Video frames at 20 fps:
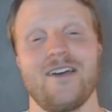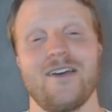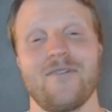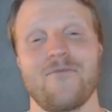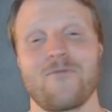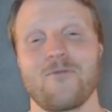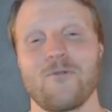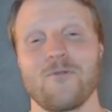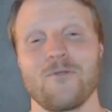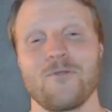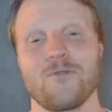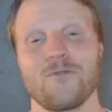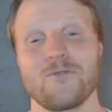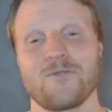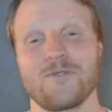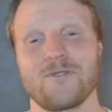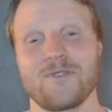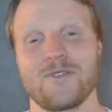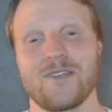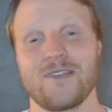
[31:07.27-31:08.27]
For all
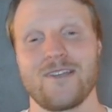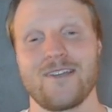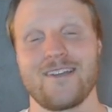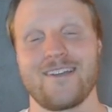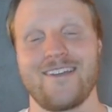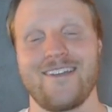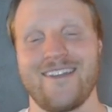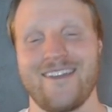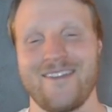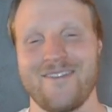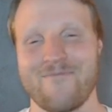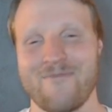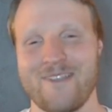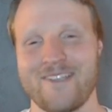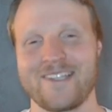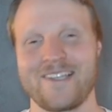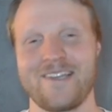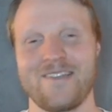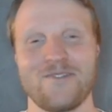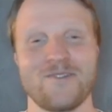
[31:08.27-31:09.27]
those
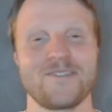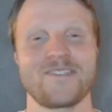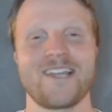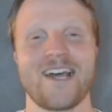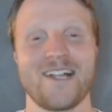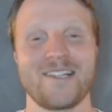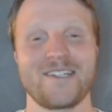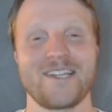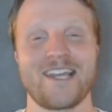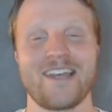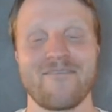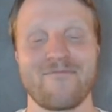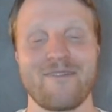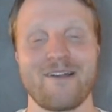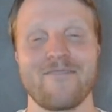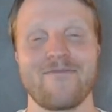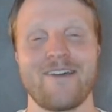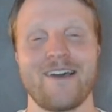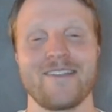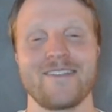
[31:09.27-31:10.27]
basically nostalgic
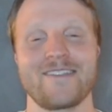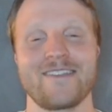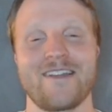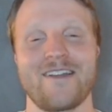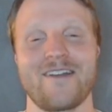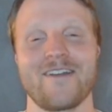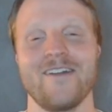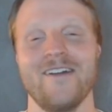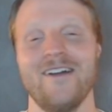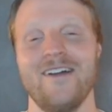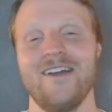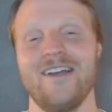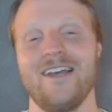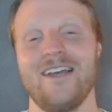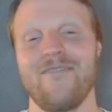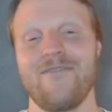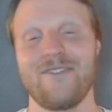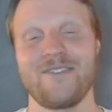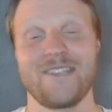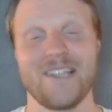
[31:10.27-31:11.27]
FPL fans there.
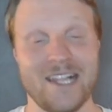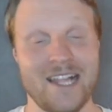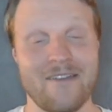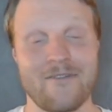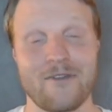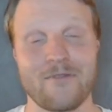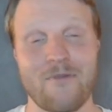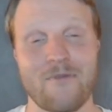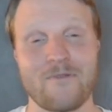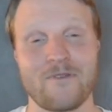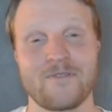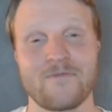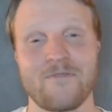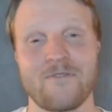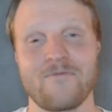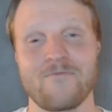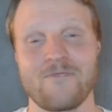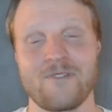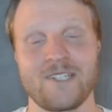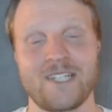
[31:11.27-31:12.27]
If you still have good memories
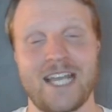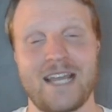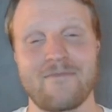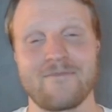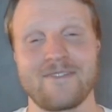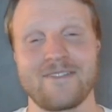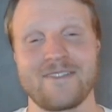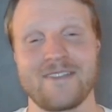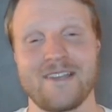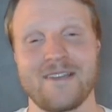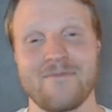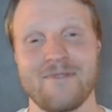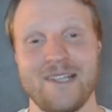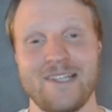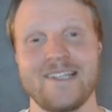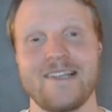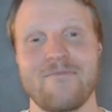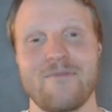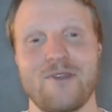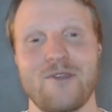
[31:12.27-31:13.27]
from Reece James,
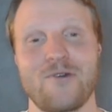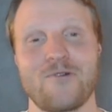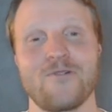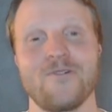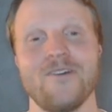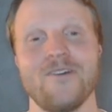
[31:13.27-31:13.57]
please let me know.